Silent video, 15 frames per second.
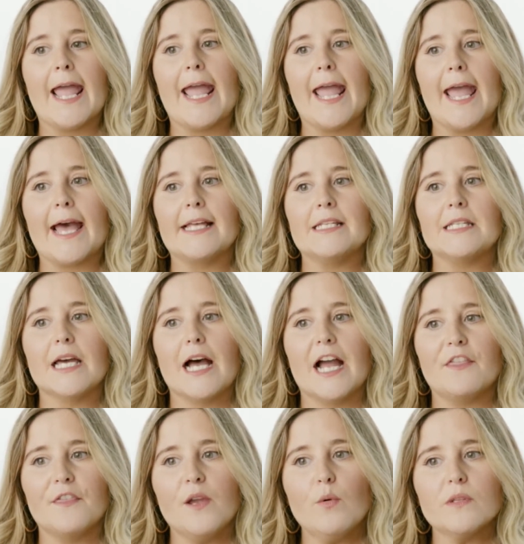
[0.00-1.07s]
And I
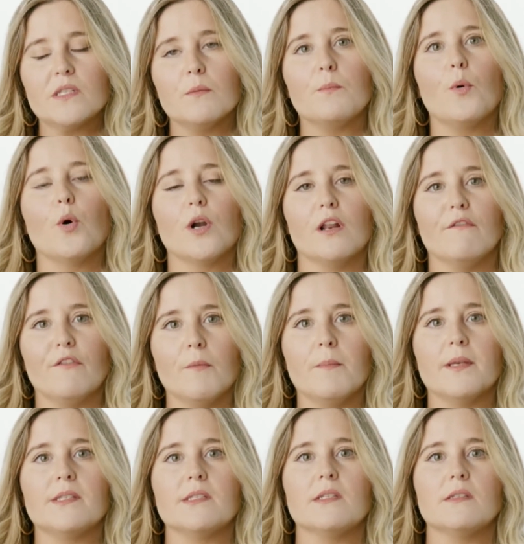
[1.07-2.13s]
think what's important for
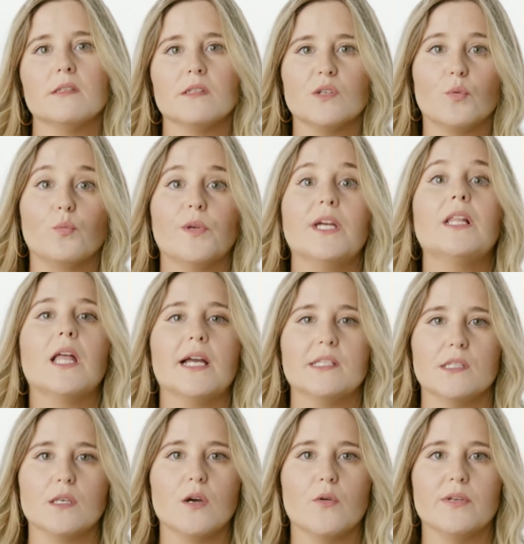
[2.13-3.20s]
businesses to realize
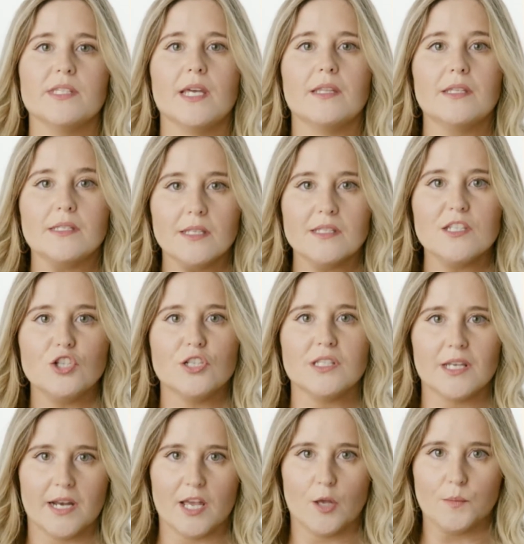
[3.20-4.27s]
though is that this isn't just
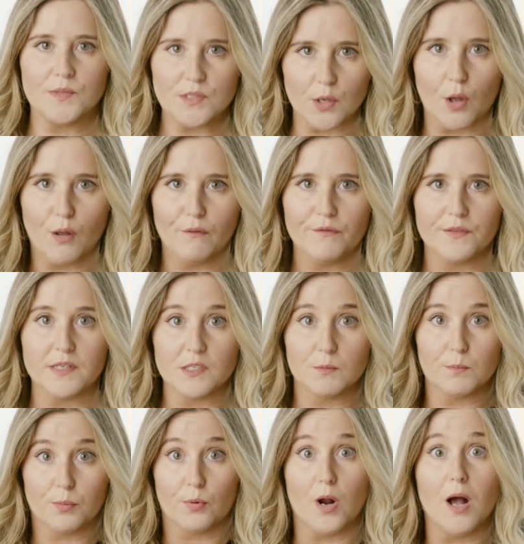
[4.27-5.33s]
going to help solve this
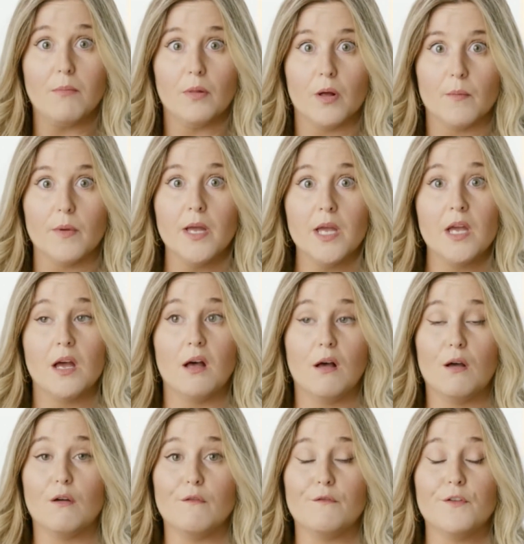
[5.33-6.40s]
problem
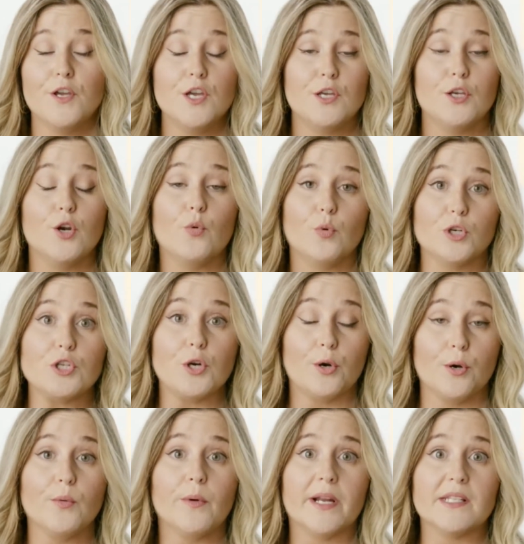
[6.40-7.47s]
of, you know,
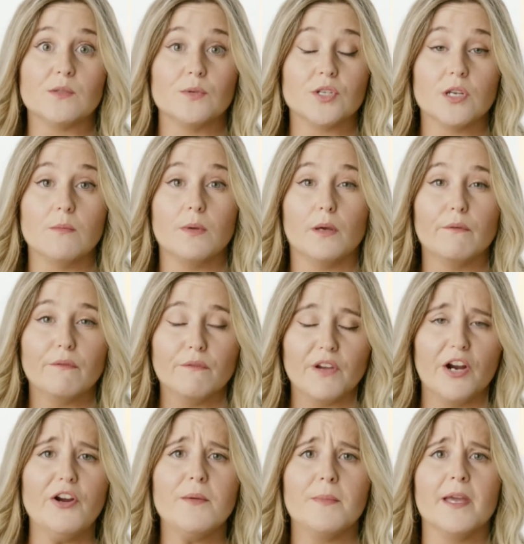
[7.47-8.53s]
return rates which can be a
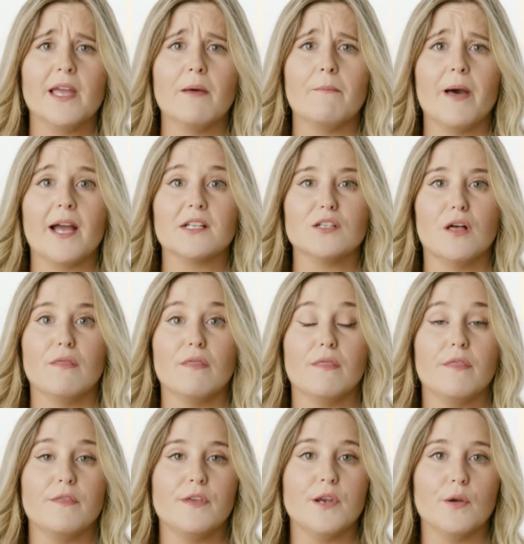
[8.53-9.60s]
very big impact on
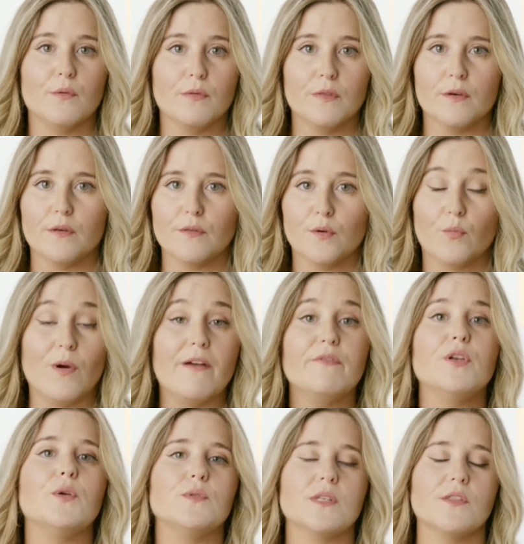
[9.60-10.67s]
you know the the
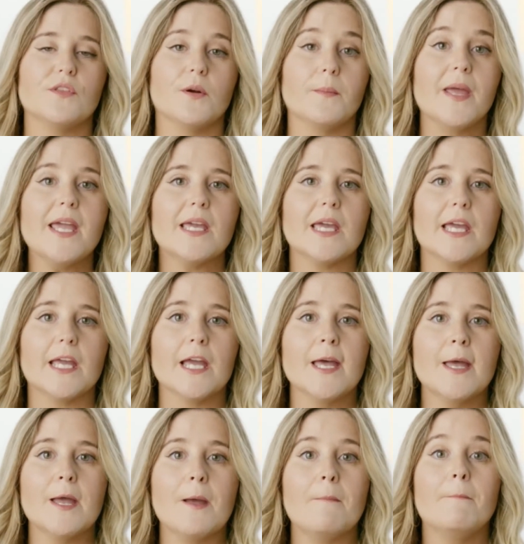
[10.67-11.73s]
revenues that they're making
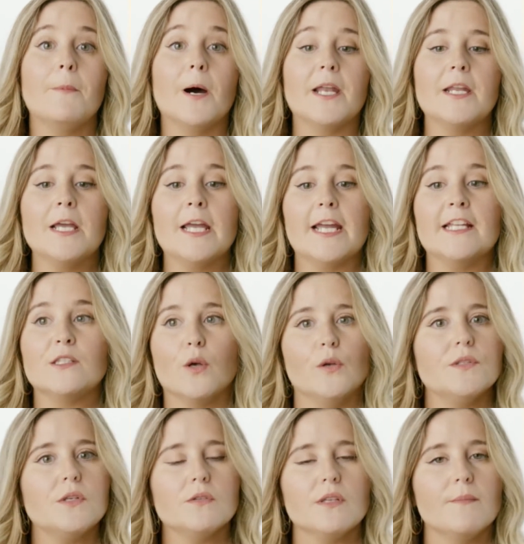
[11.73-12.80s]
but it's
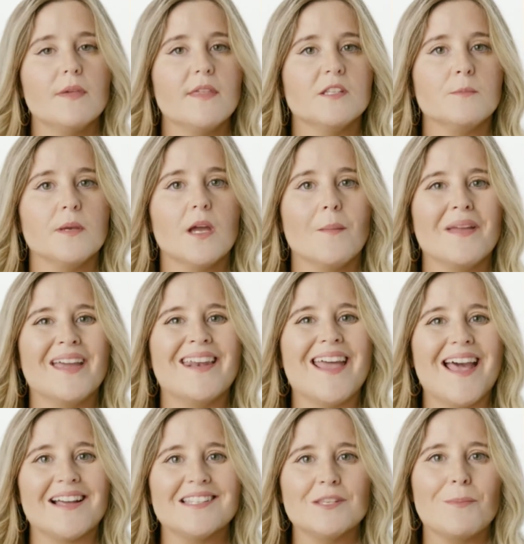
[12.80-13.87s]
also something that's becoming an
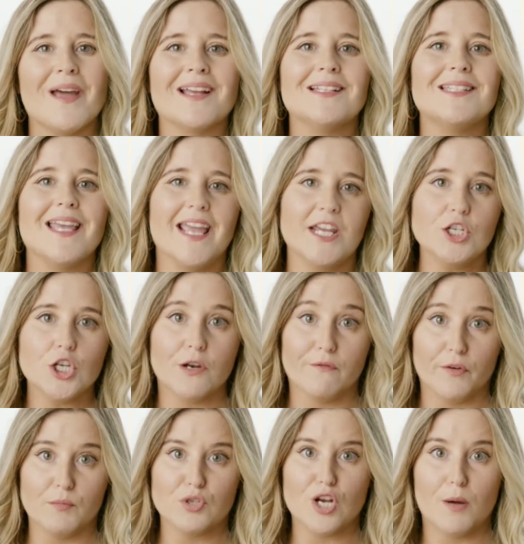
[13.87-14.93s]
expectation
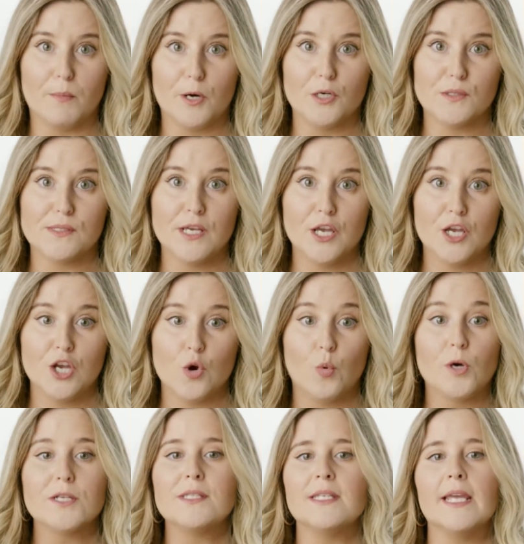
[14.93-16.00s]
from shoppers
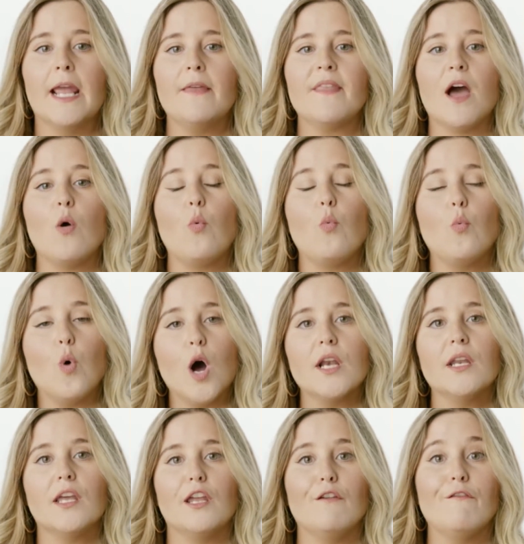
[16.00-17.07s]
we're seeing that
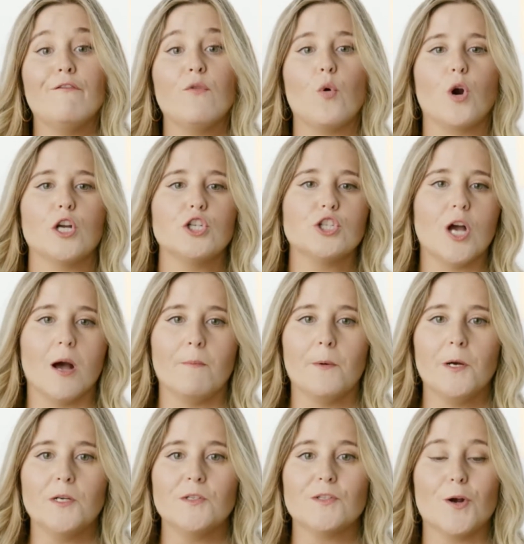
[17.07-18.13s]
one in four
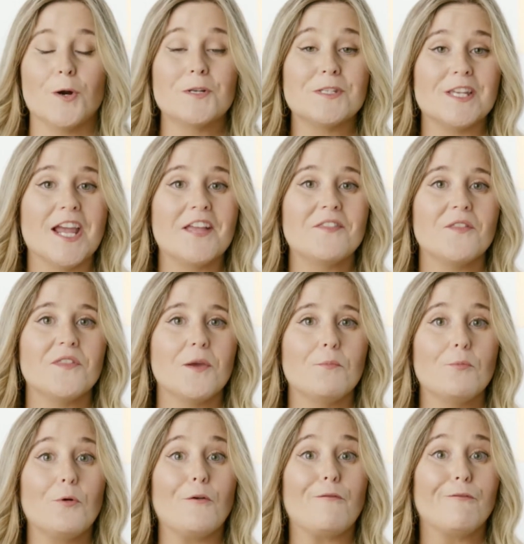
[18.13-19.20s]
shoppers are saying that they
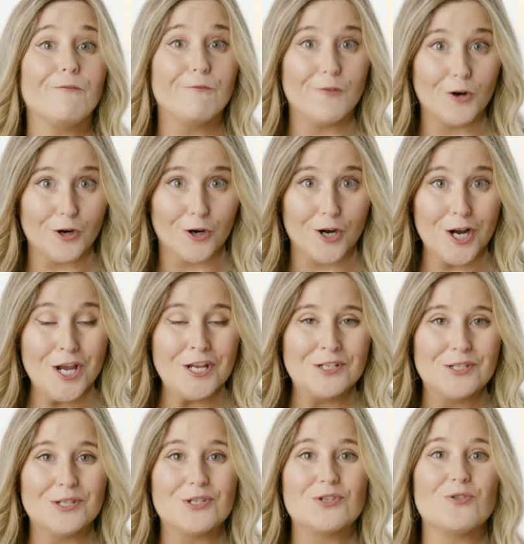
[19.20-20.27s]
prefer
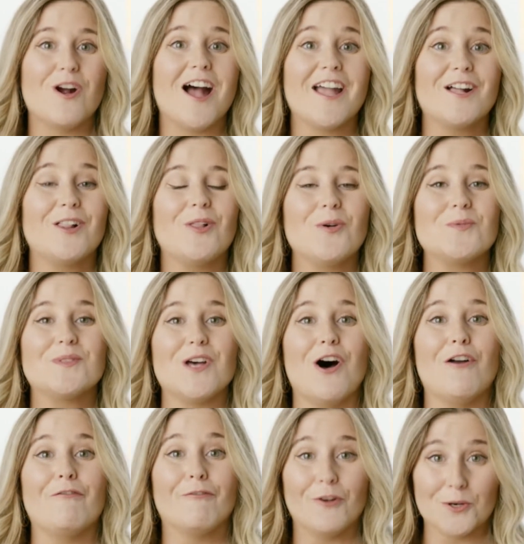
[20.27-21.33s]
to try clothes
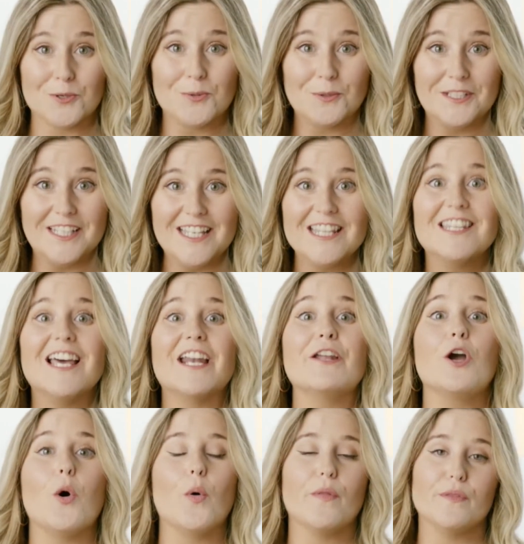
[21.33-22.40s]
on virtually than
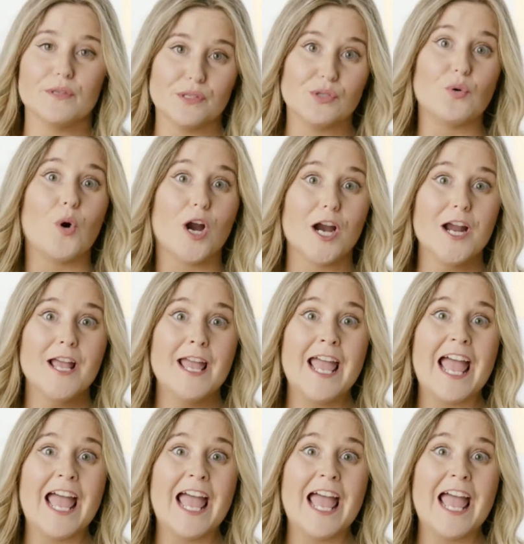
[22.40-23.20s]
go in the store.